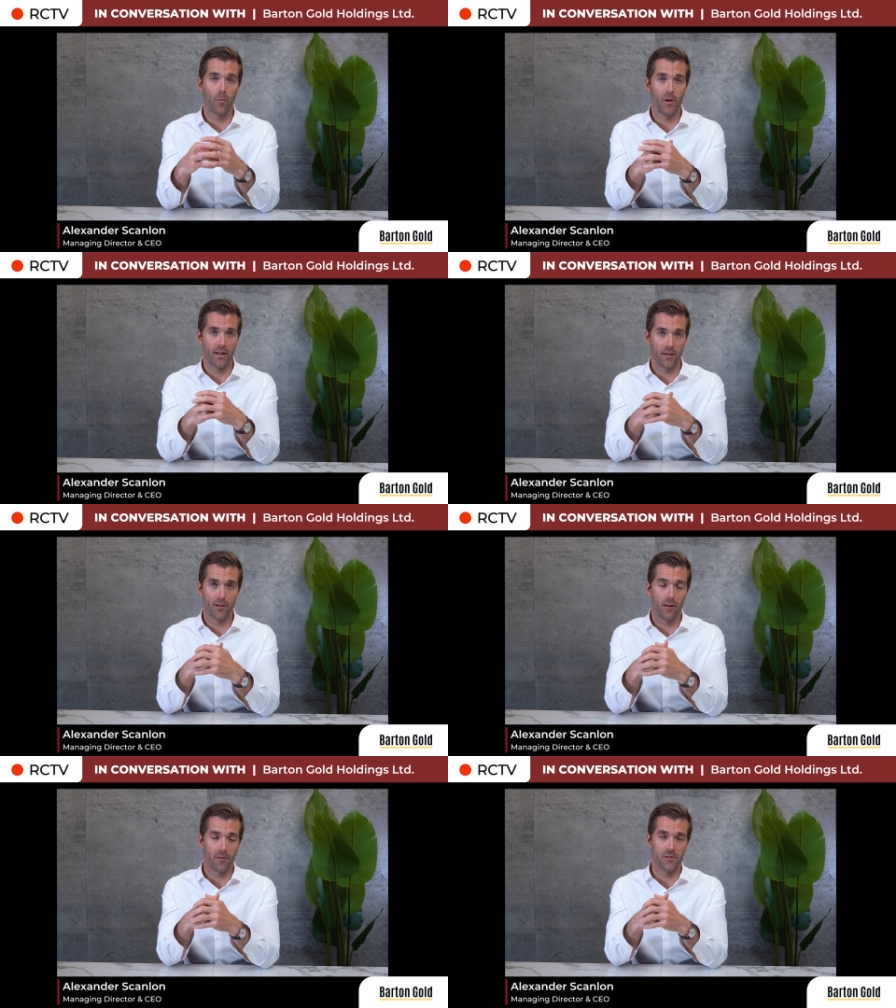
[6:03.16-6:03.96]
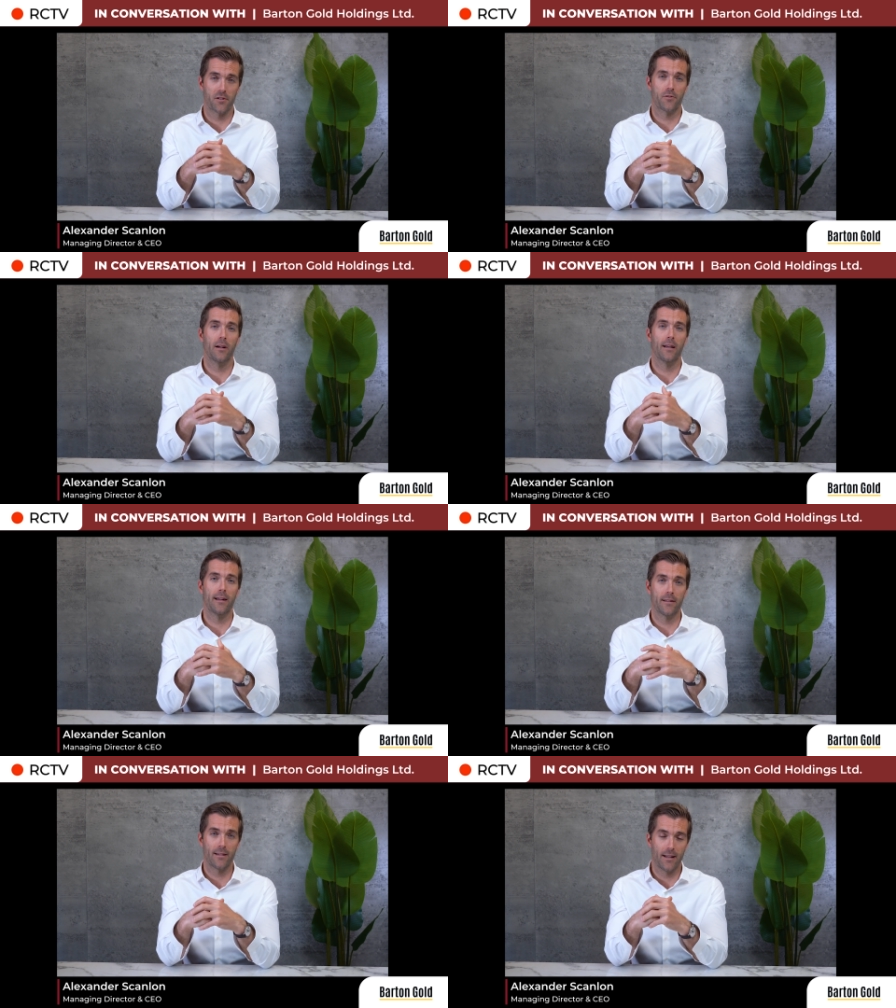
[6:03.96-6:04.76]
$1 million
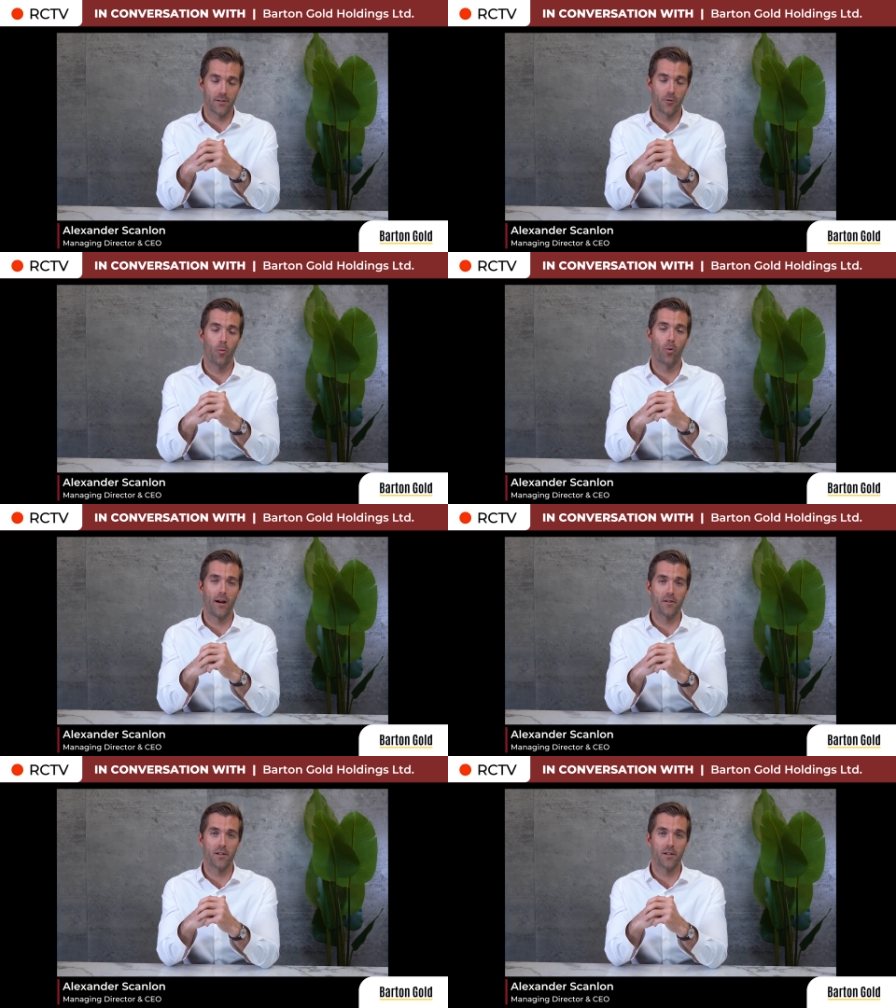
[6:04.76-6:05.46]
Australian at today's gold price.